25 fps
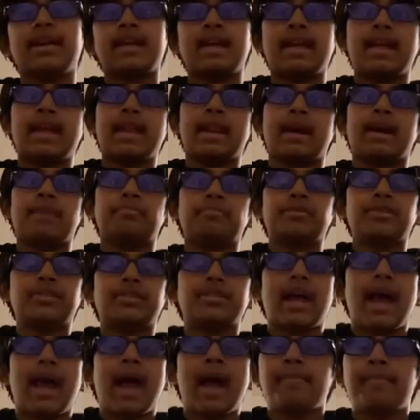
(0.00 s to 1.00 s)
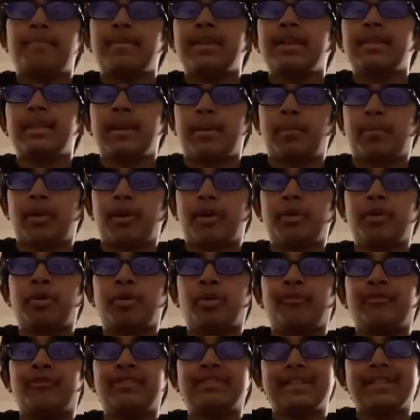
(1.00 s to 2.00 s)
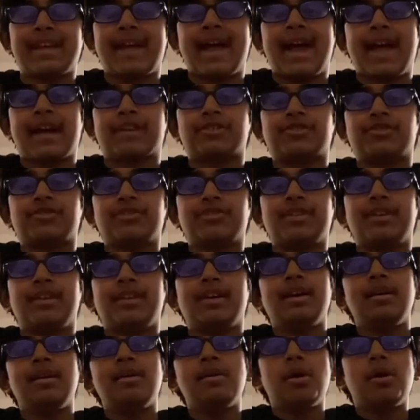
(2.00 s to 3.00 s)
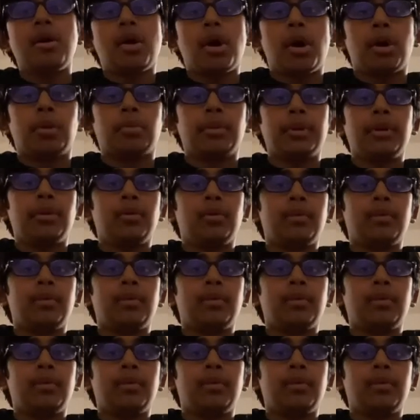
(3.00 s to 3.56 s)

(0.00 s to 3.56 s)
and I'm just happy that Mario Golf is actually a real